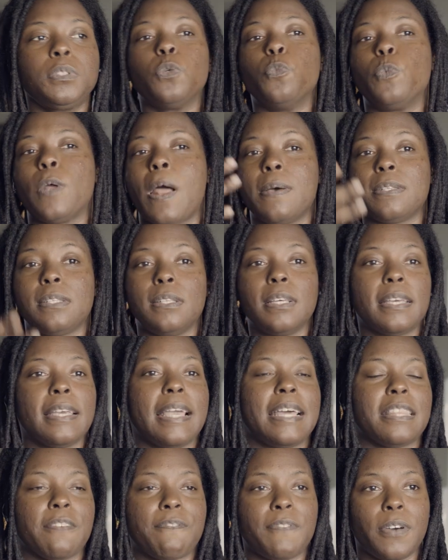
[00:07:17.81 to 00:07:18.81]
When I was looking
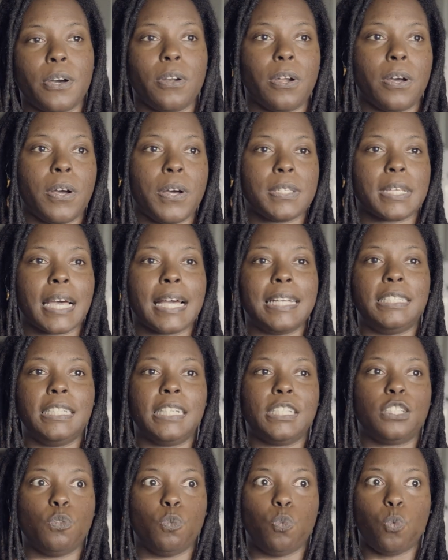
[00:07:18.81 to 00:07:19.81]
at the photos, I
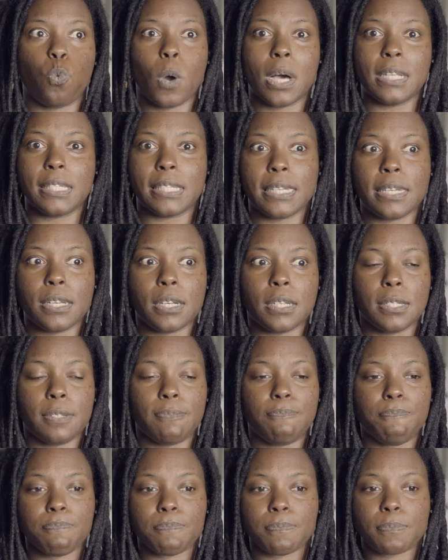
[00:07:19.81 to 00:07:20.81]
just wasn't
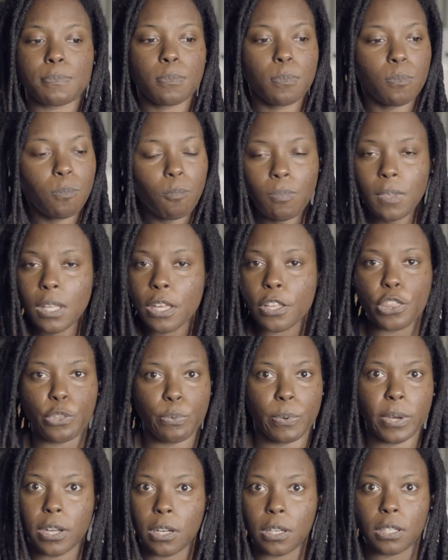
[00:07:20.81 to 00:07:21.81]

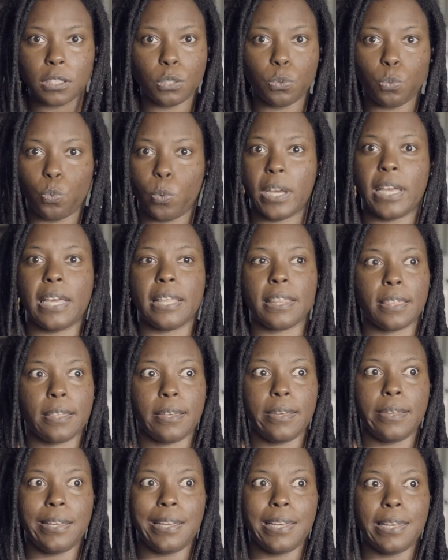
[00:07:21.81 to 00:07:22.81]
thrilled with
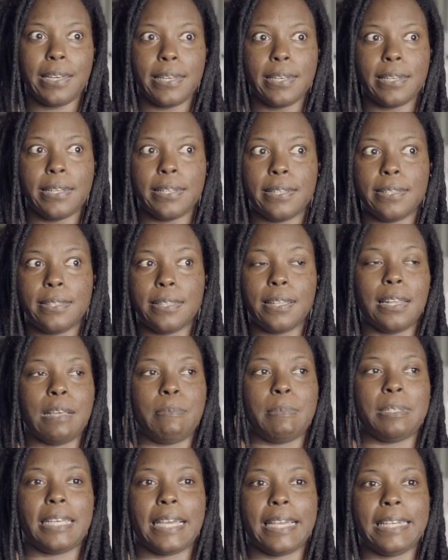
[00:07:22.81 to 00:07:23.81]
the
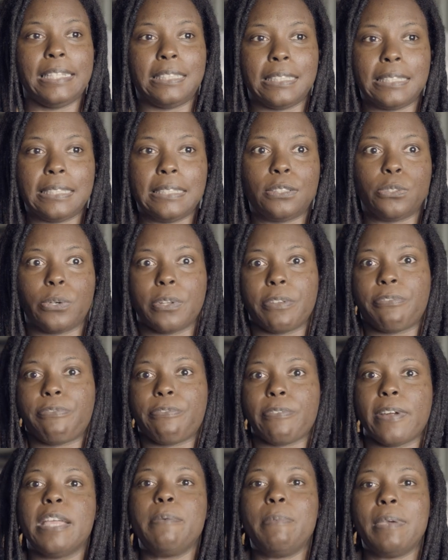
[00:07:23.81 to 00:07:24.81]
limitations, or the
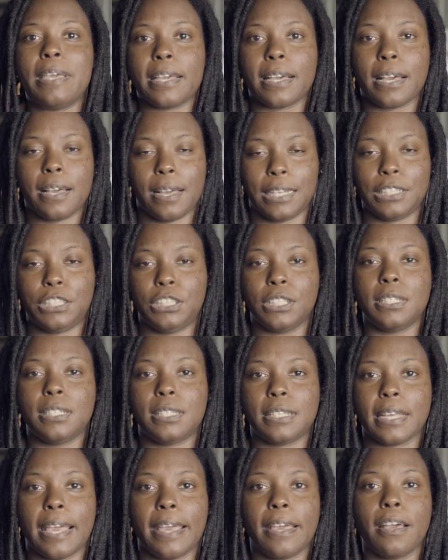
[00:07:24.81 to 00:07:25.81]
framing, I should
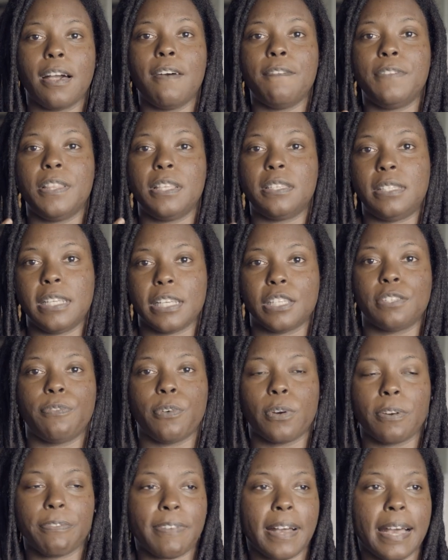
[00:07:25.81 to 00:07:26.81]
say, of the
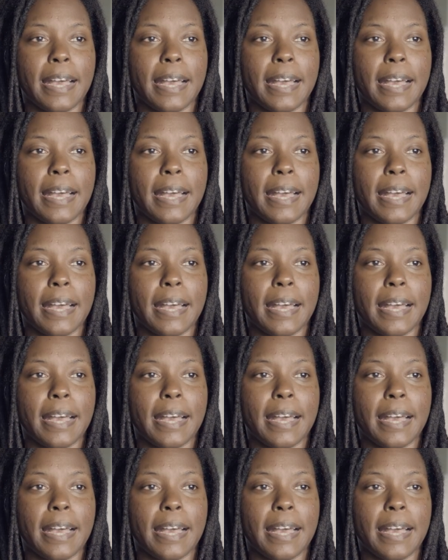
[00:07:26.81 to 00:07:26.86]
6.5.